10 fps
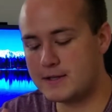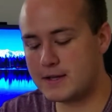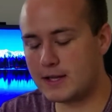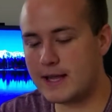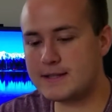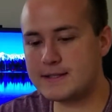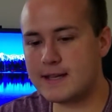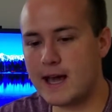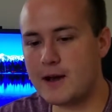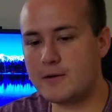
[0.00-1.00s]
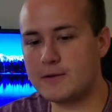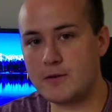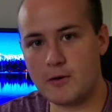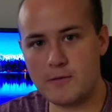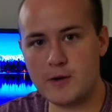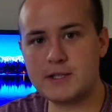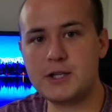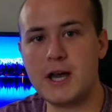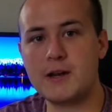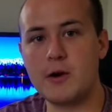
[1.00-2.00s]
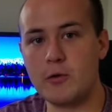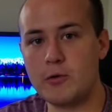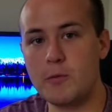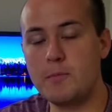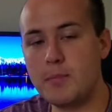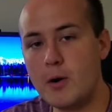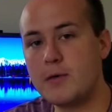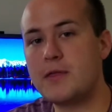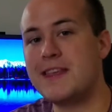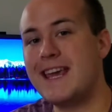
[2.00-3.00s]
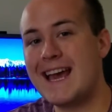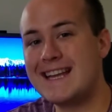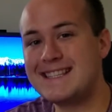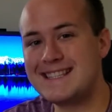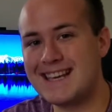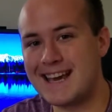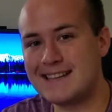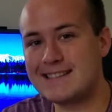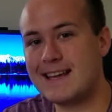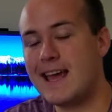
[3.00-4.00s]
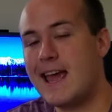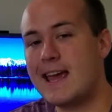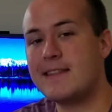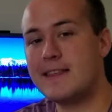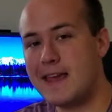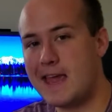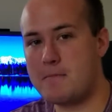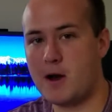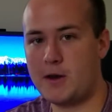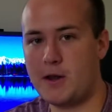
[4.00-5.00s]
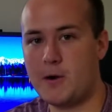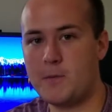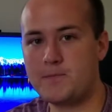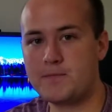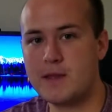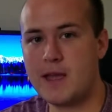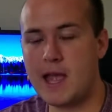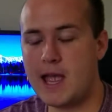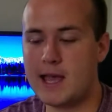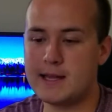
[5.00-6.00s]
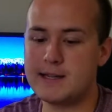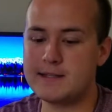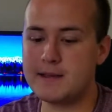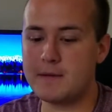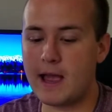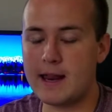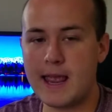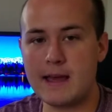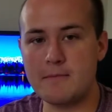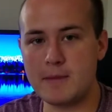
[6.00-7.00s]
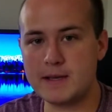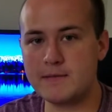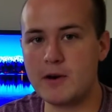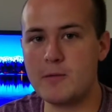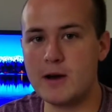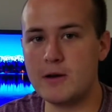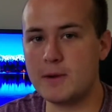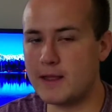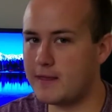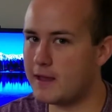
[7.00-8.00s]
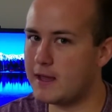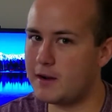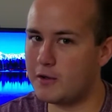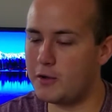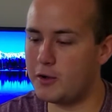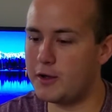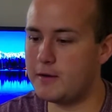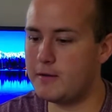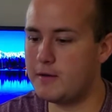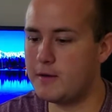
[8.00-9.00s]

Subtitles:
to let sound or voice chat go through both the headset and the game audio. And it's something I can't mix very well, but I think I hit a good